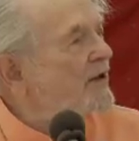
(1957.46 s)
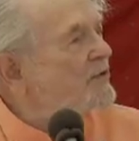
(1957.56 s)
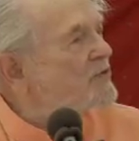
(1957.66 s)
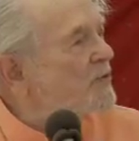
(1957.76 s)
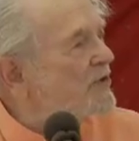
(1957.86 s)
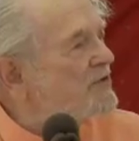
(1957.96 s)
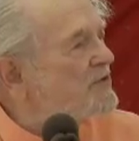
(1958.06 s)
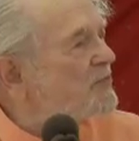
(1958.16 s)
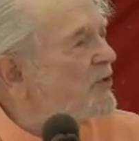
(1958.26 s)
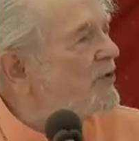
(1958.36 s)
there was one
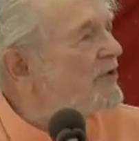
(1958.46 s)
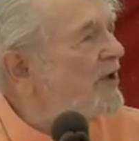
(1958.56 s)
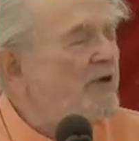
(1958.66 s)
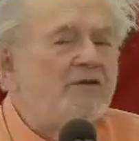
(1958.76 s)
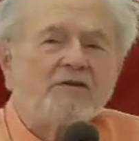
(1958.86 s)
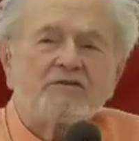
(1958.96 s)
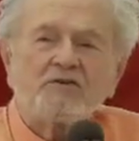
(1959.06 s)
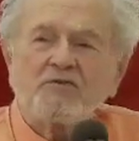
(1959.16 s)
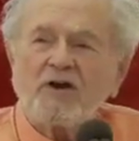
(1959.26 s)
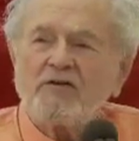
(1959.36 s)
small town that
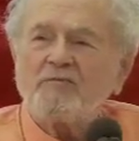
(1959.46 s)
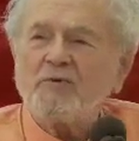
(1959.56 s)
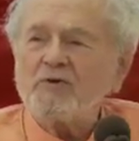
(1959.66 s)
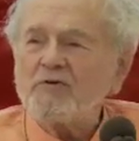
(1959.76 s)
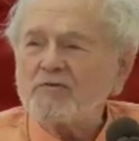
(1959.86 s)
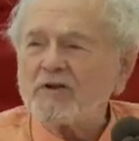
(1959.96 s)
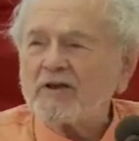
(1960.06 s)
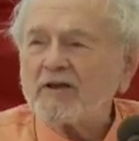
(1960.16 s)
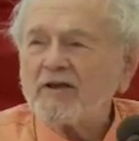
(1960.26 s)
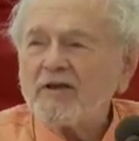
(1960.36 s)
survived
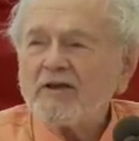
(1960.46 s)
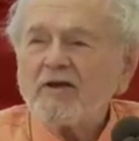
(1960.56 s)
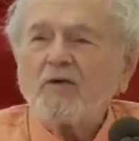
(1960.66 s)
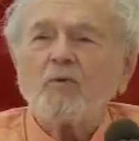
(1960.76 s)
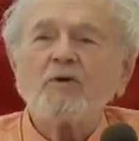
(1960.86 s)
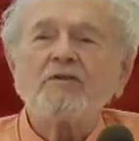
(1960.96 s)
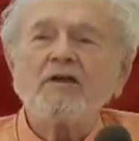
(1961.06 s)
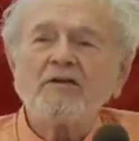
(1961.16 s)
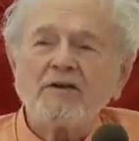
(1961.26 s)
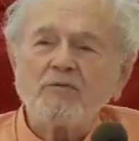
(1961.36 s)
beautifully. What
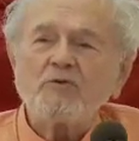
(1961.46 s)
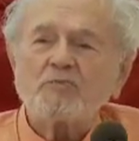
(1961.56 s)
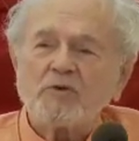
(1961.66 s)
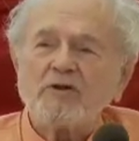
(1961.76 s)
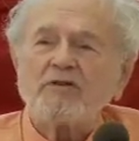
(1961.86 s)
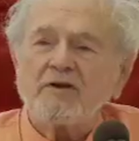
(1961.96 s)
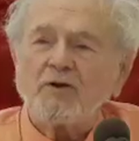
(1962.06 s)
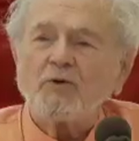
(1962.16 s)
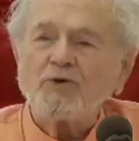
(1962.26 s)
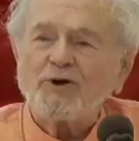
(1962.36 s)
they did was print
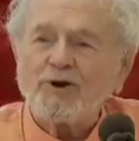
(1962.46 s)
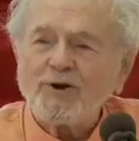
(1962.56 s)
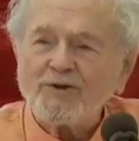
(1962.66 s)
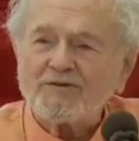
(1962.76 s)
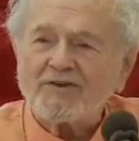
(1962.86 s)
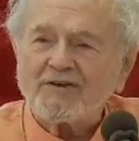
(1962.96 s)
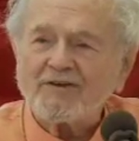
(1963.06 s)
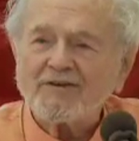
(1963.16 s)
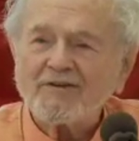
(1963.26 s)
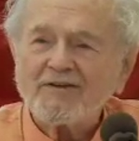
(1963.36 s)
their own
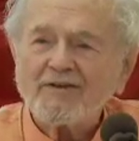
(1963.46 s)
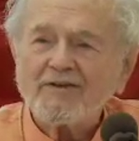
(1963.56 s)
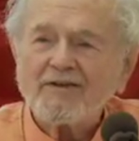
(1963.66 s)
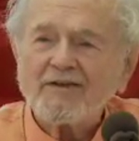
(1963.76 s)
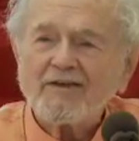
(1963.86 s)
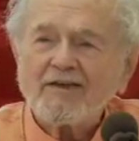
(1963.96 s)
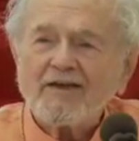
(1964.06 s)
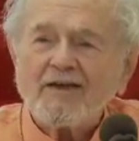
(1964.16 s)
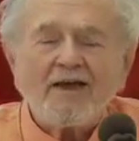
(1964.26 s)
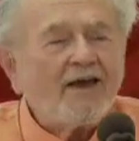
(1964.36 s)
currency.
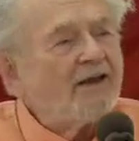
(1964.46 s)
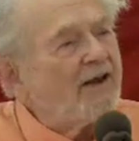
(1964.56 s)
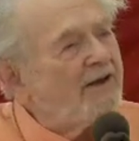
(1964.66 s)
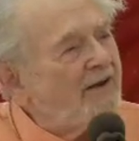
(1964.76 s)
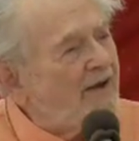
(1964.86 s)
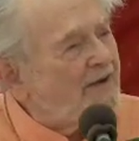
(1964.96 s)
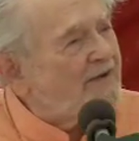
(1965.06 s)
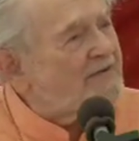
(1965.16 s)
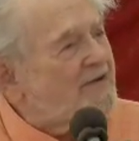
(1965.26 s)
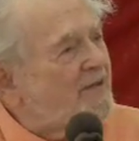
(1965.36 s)
And I'd
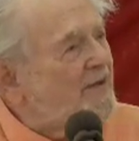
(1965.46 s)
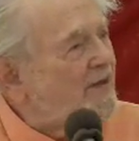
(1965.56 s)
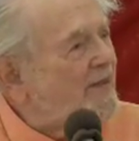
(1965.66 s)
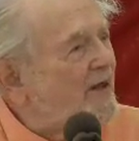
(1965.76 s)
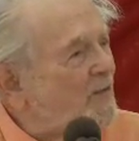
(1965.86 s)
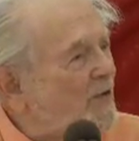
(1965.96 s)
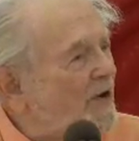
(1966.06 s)
like us to think that